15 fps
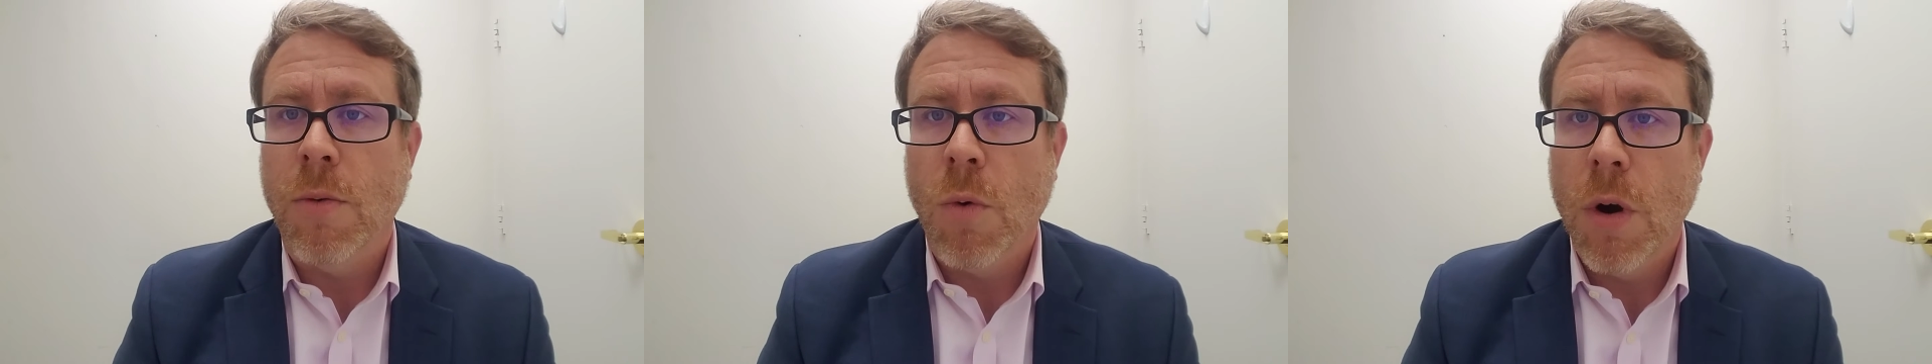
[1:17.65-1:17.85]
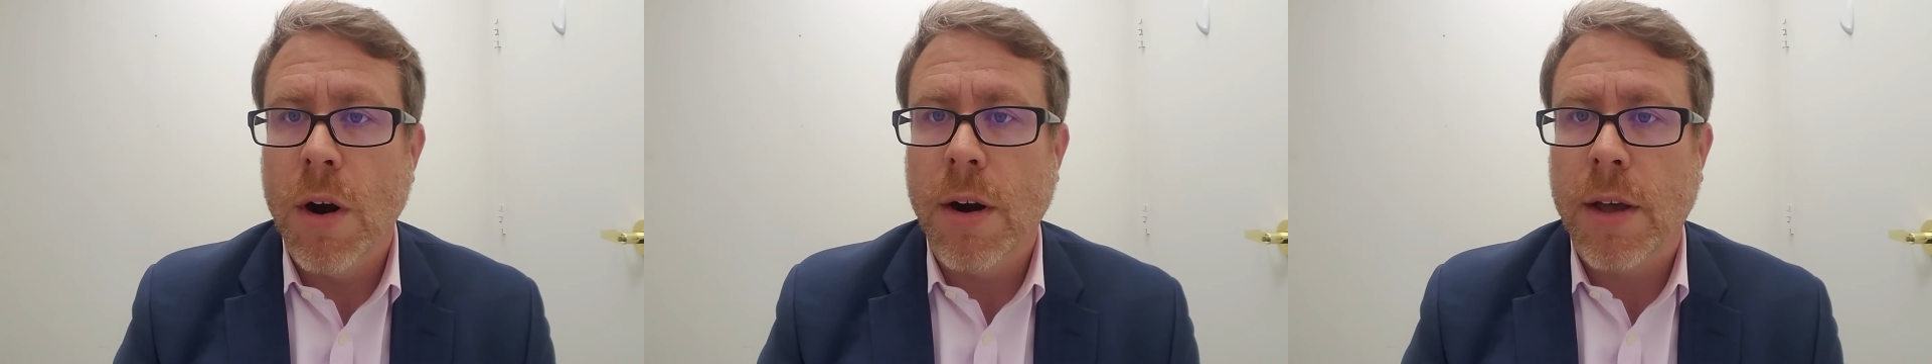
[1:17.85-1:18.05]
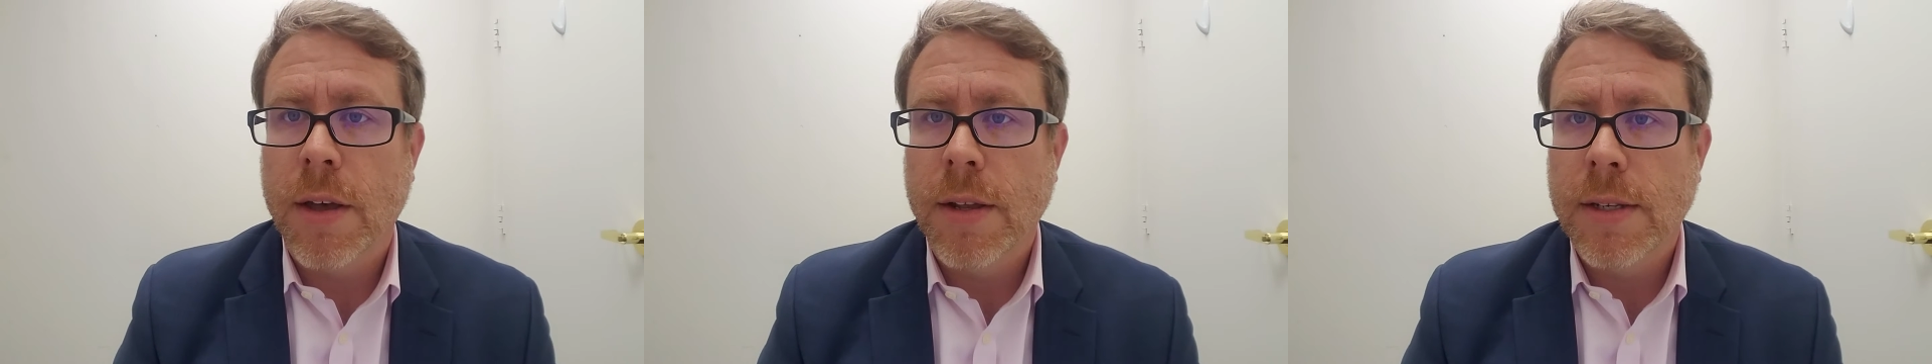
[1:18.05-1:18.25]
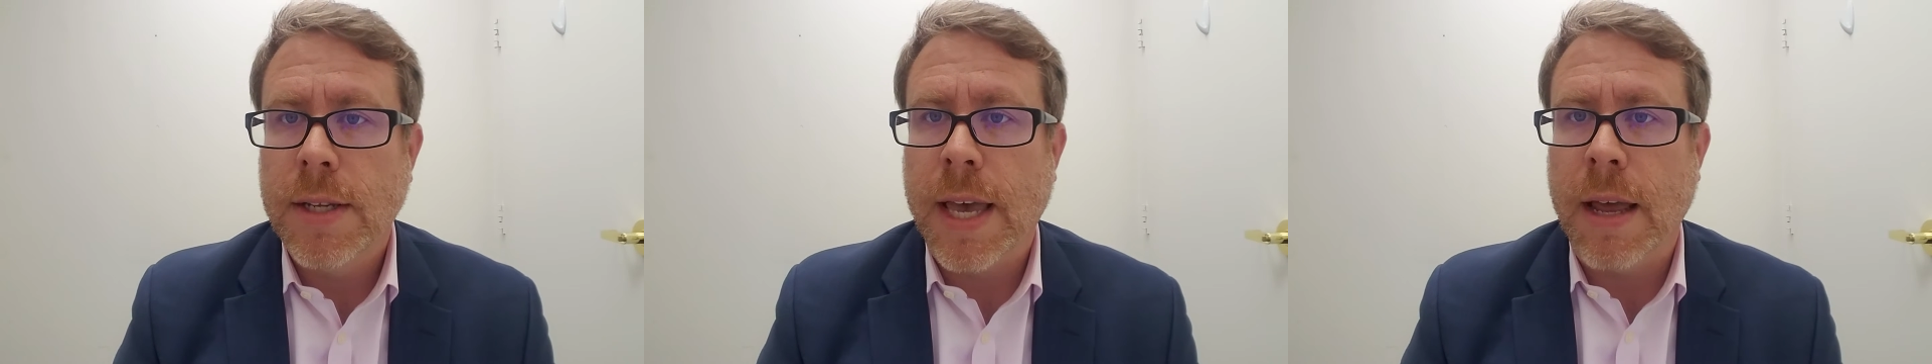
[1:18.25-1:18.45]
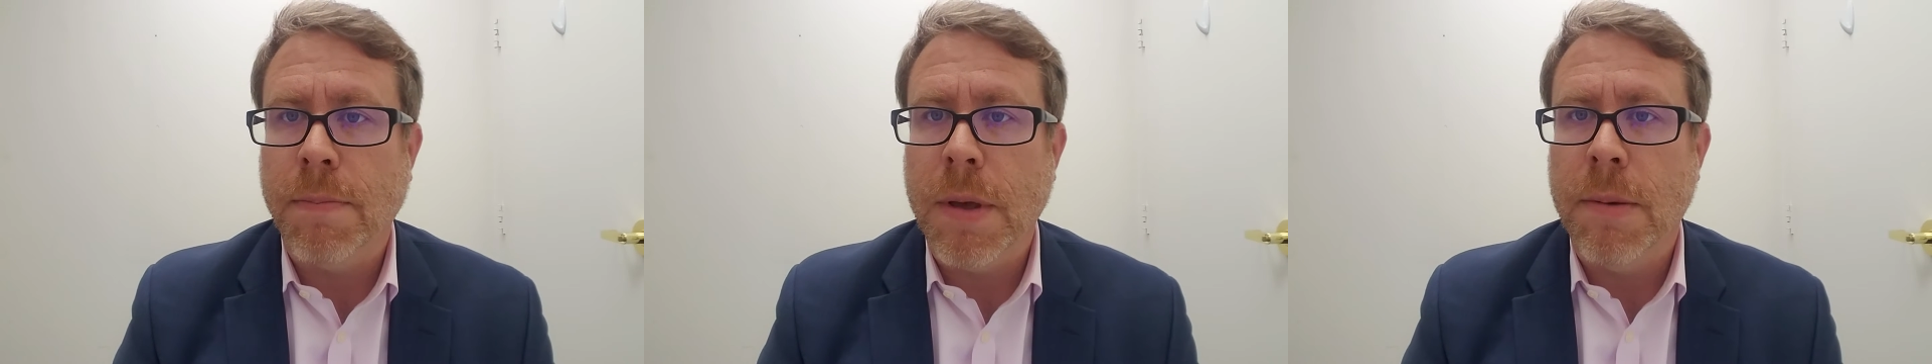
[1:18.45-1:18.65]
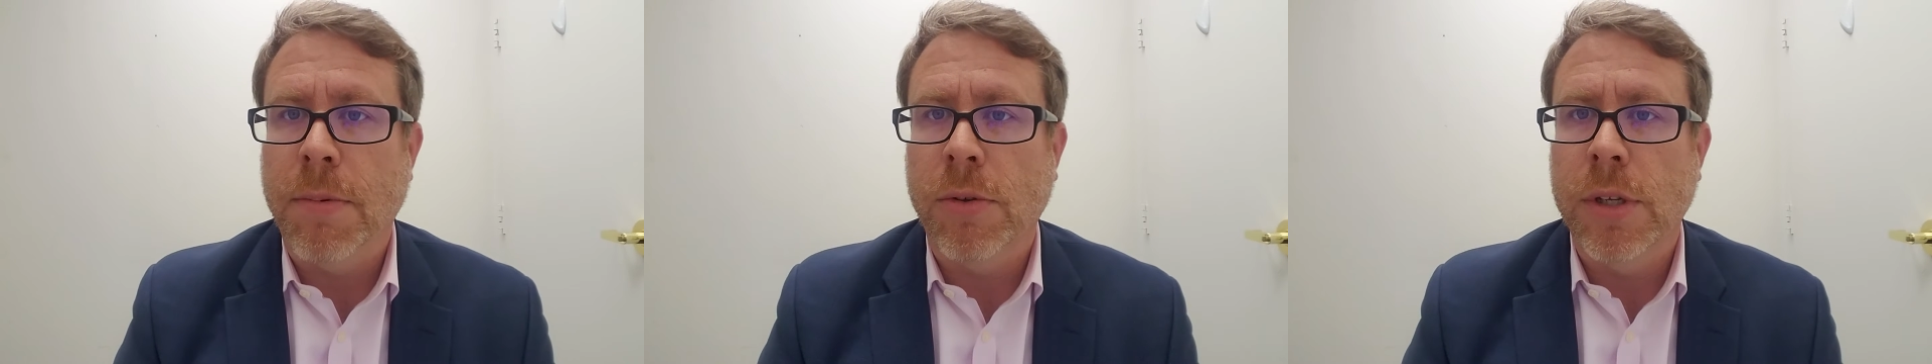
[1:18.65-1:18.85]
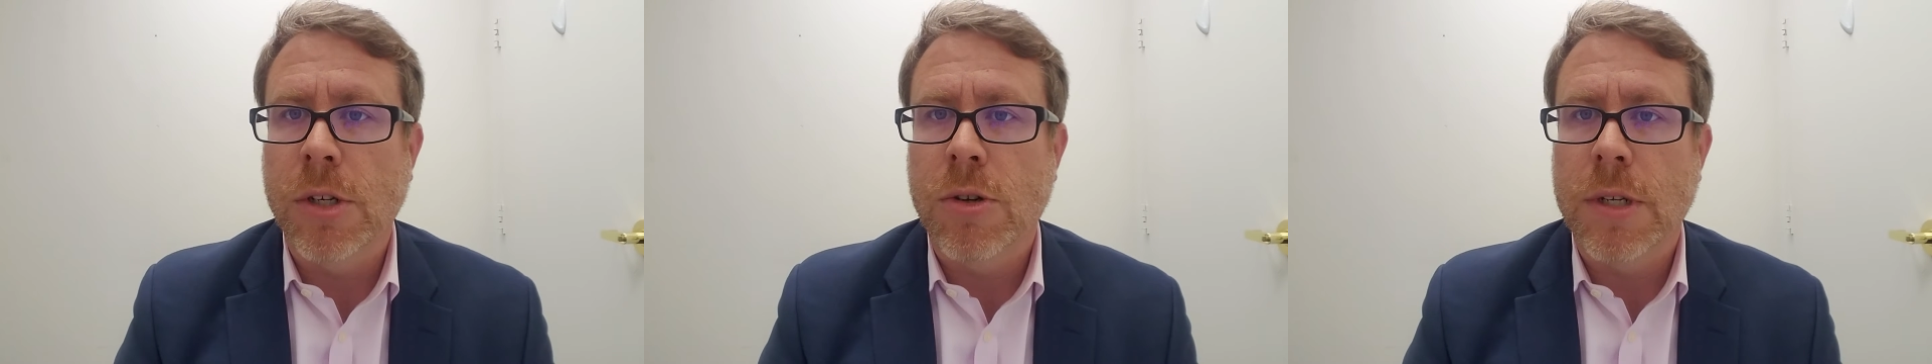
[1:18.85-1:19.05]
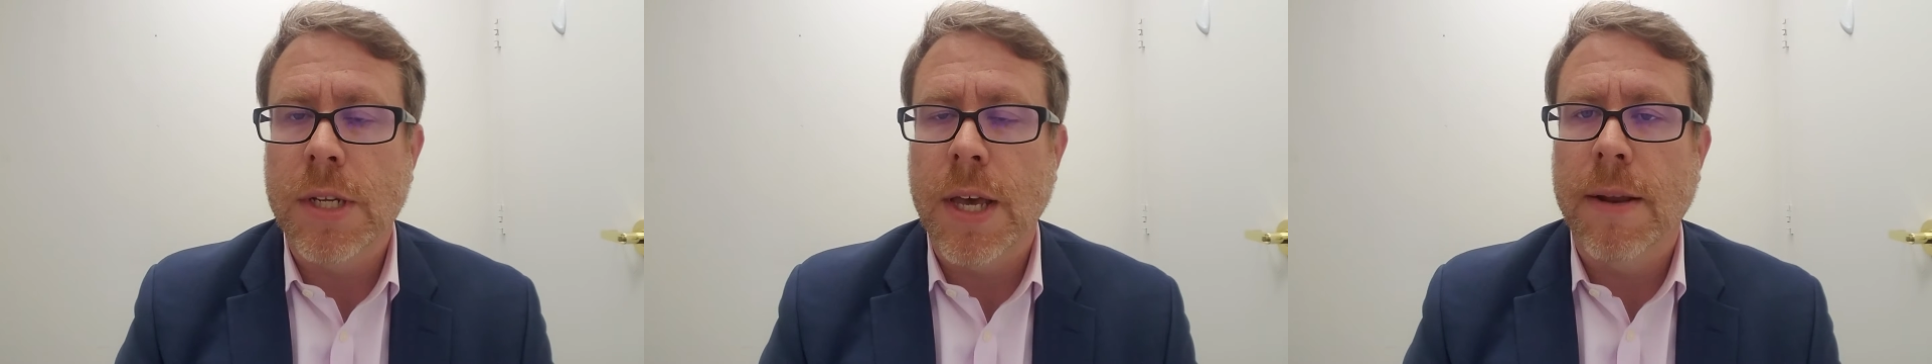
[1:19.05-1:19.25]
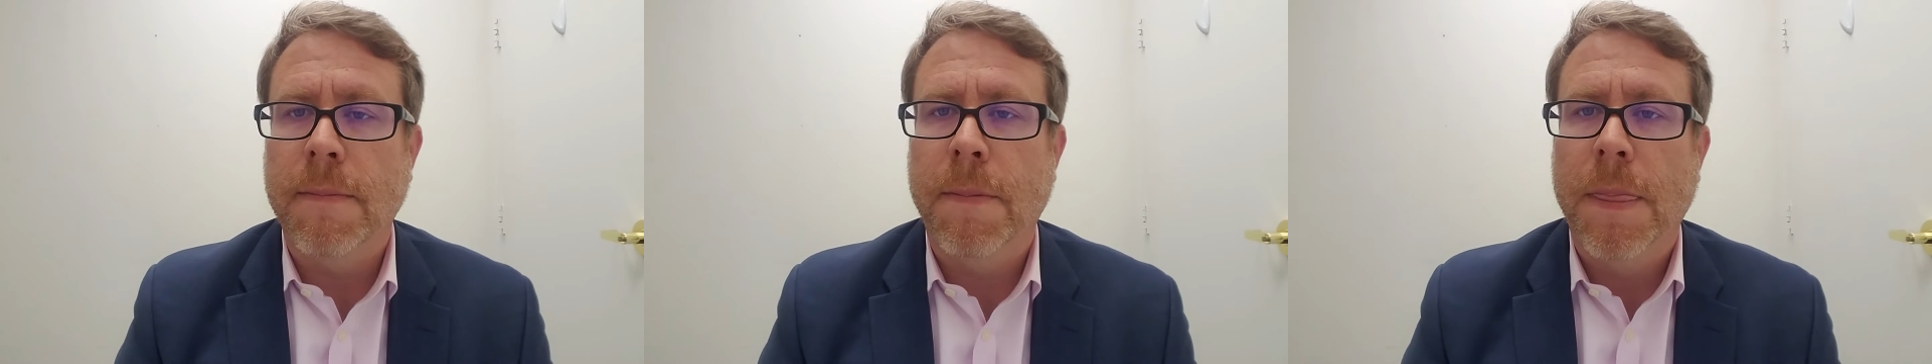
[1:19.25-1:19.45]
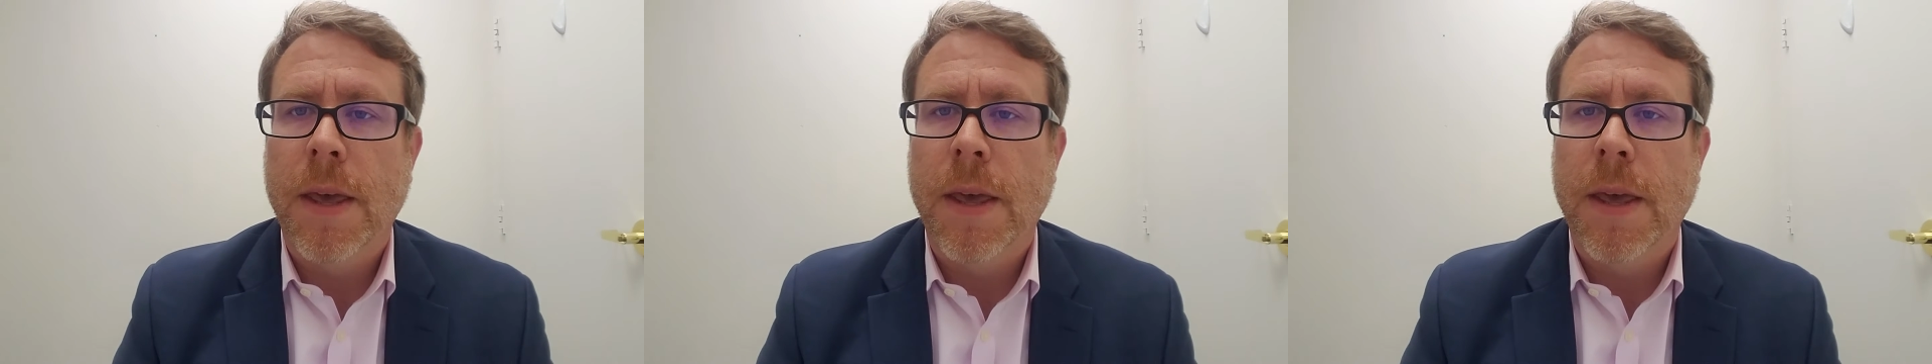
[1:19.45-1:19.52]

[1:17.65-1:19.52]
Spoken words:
work to get people interested.